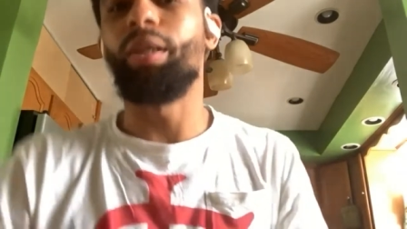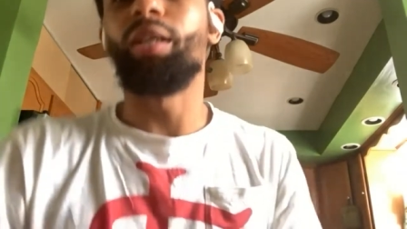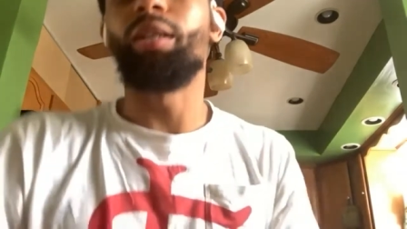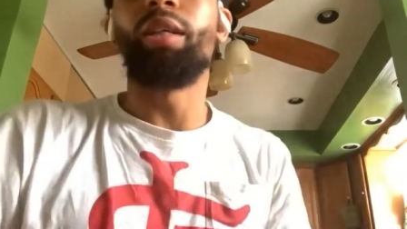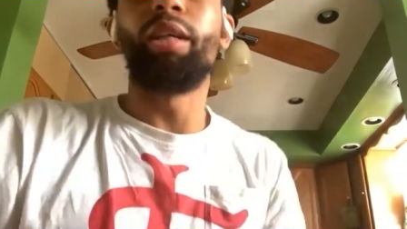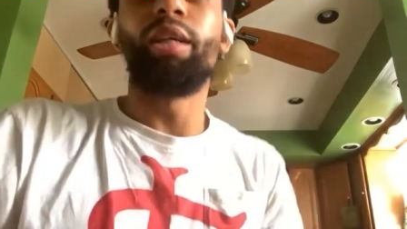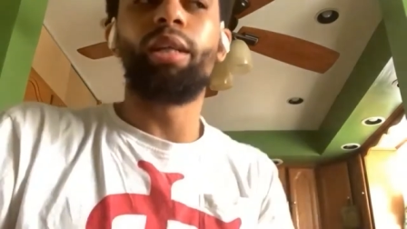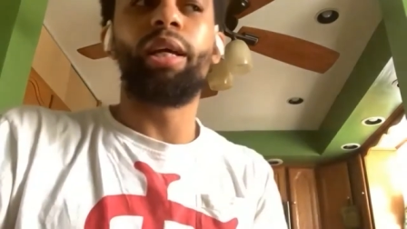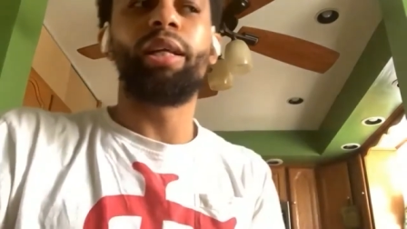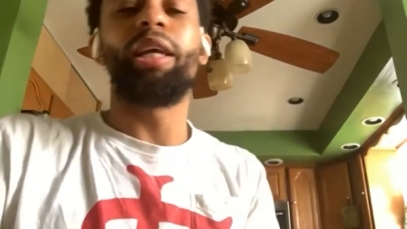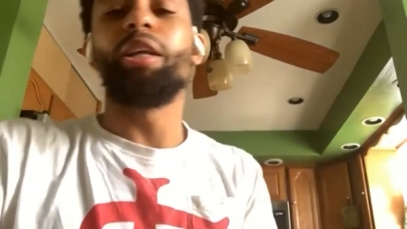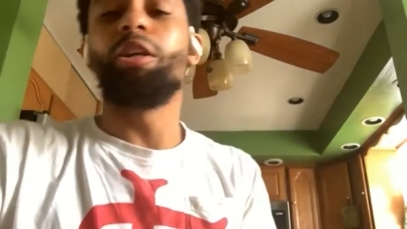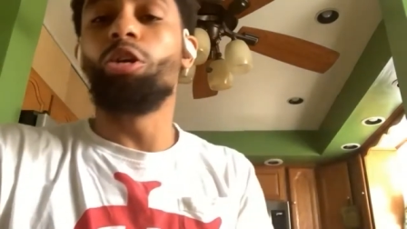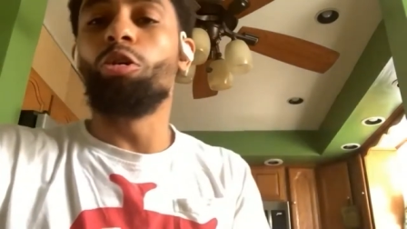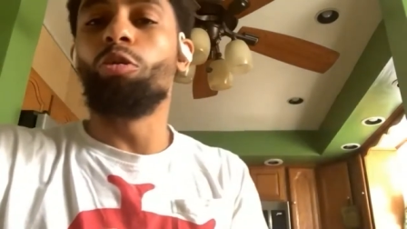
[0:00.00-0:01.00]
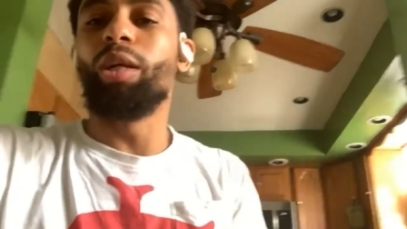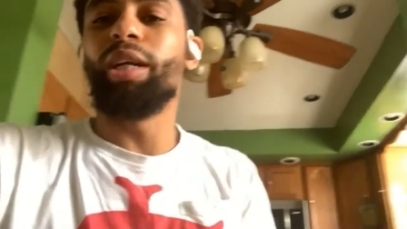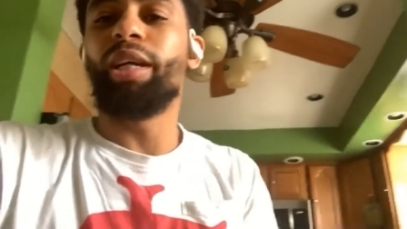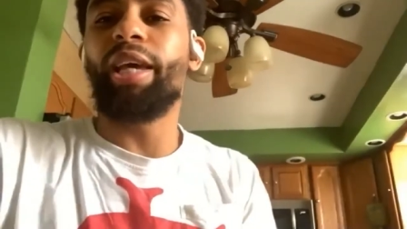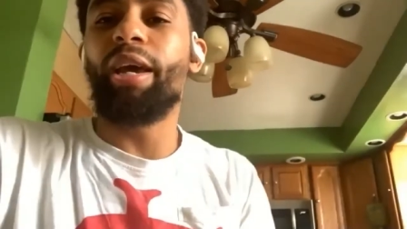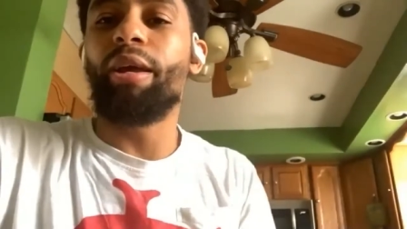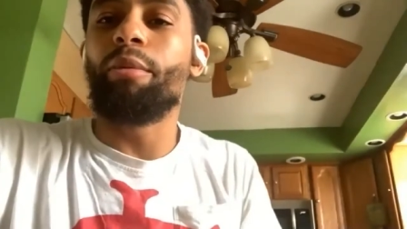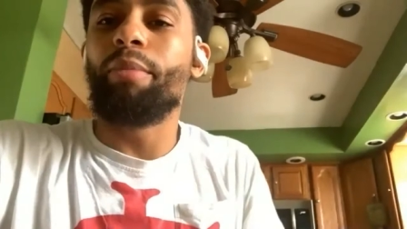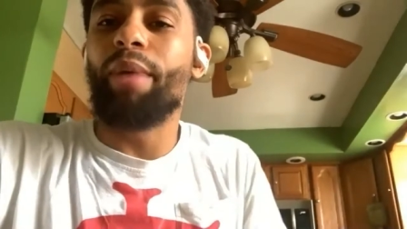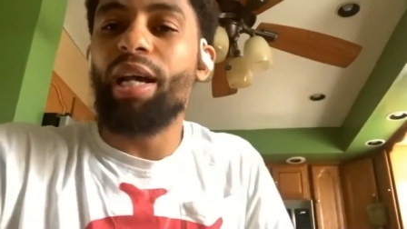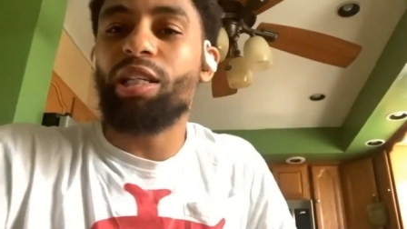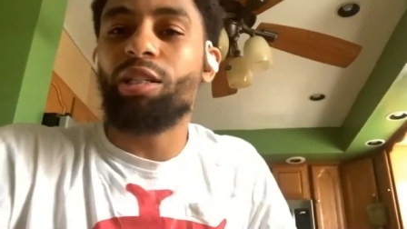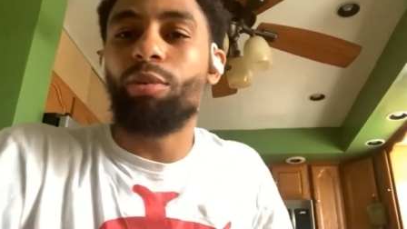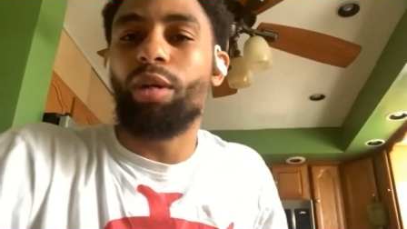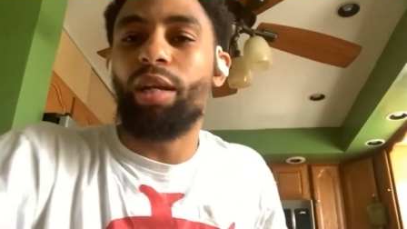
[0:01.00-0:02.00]
But then like, they knew when it came to
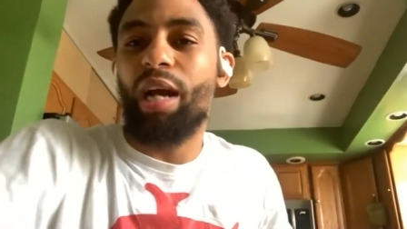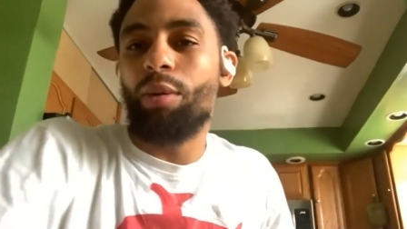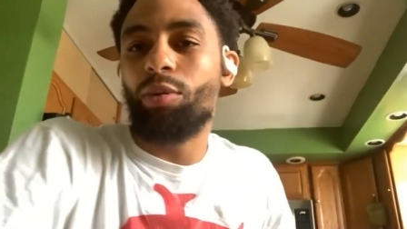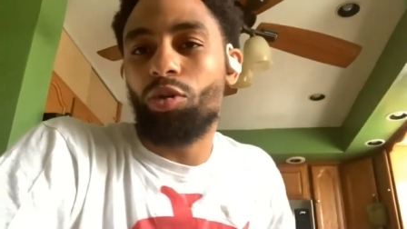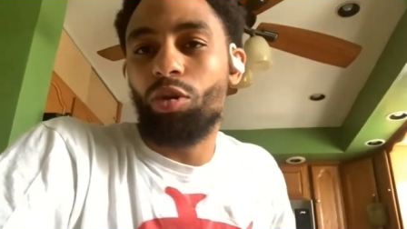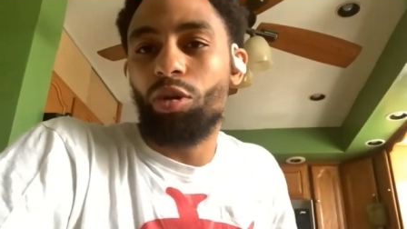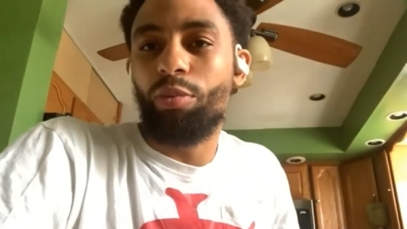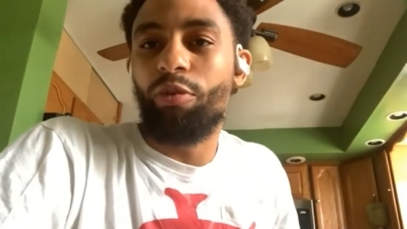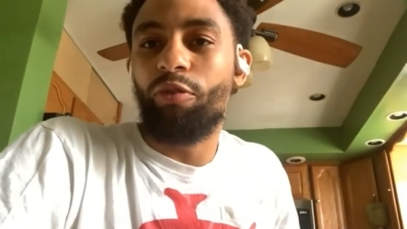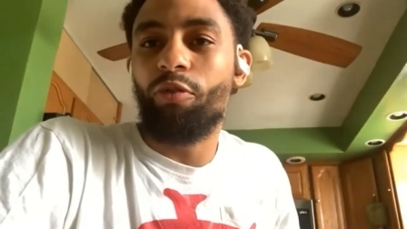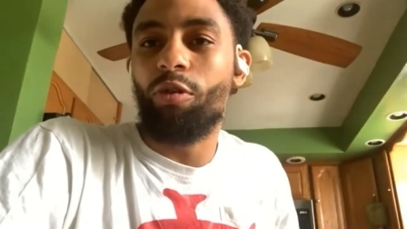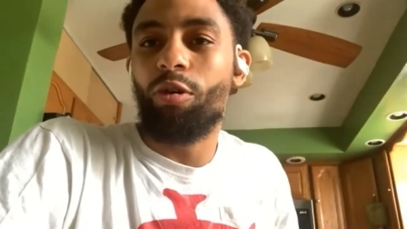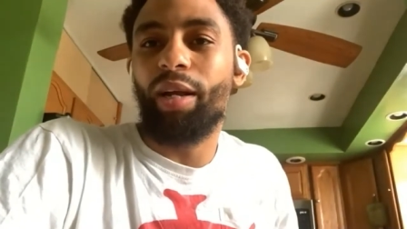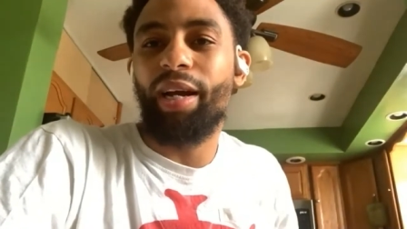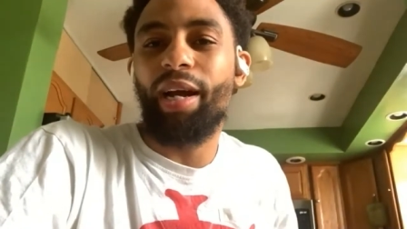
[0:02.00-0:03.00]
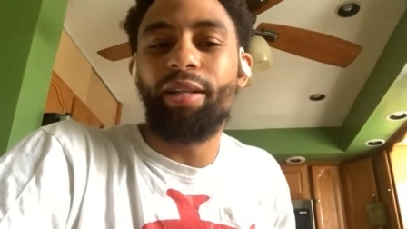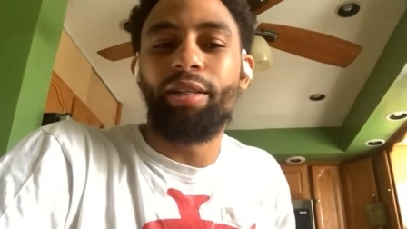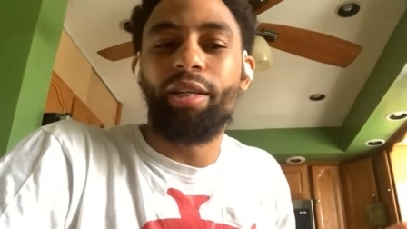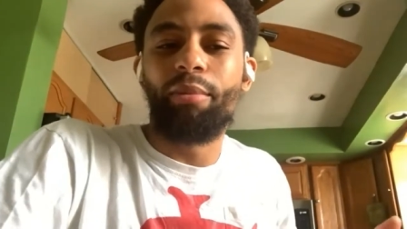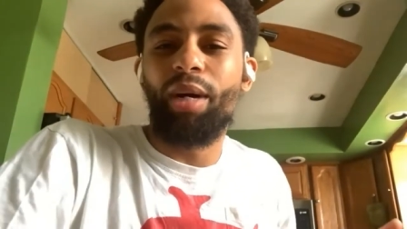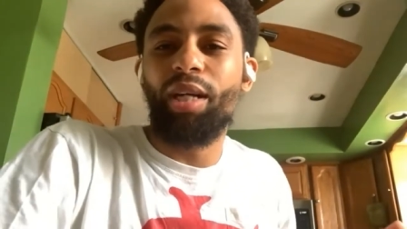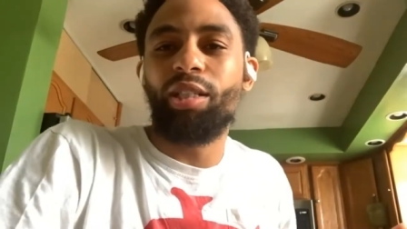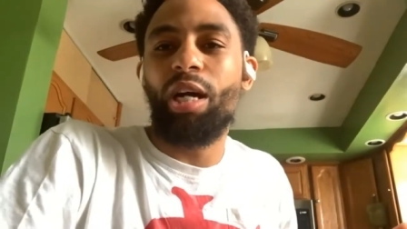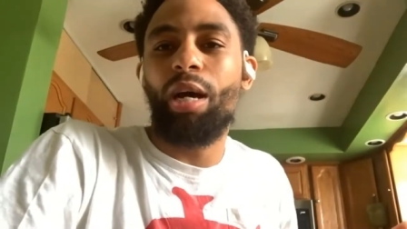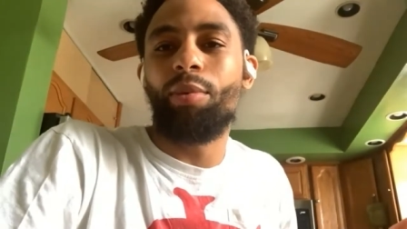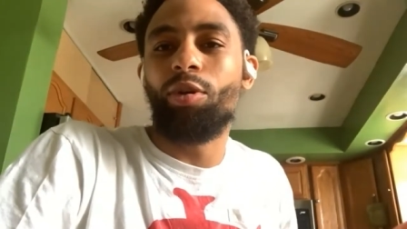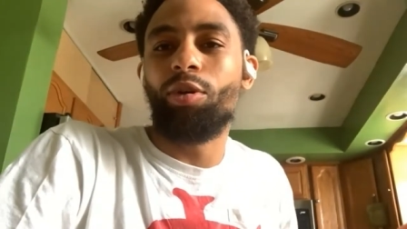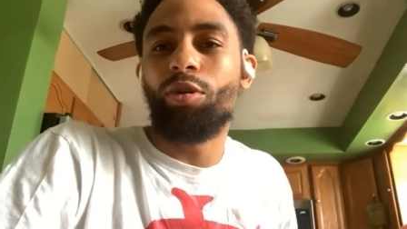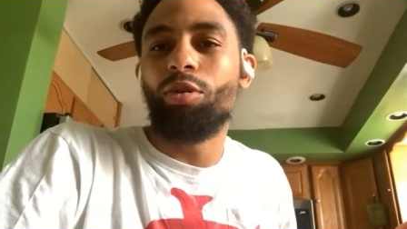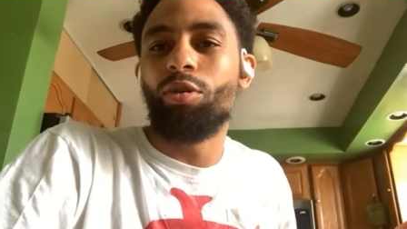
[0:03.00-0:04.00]
basketball, like I was going to perform, like I did my
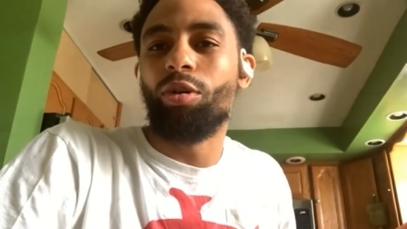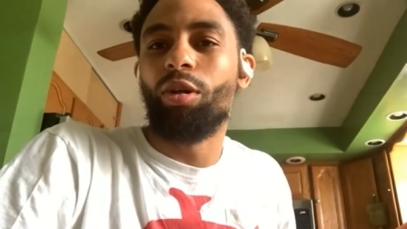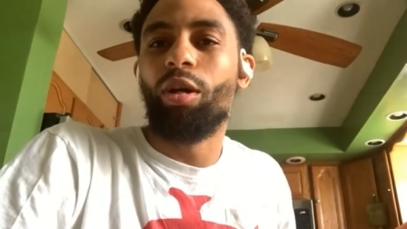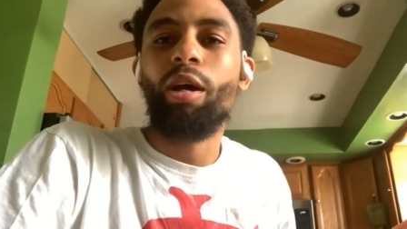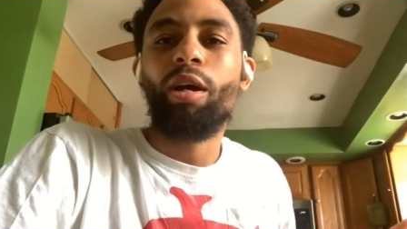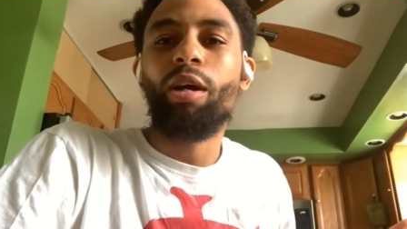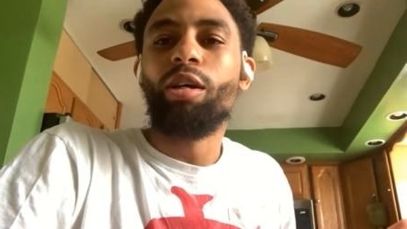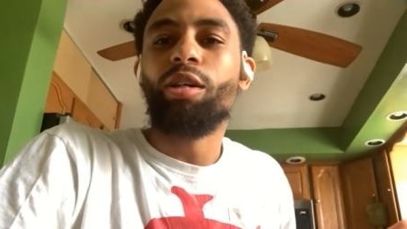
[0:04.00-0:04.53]
job on the court.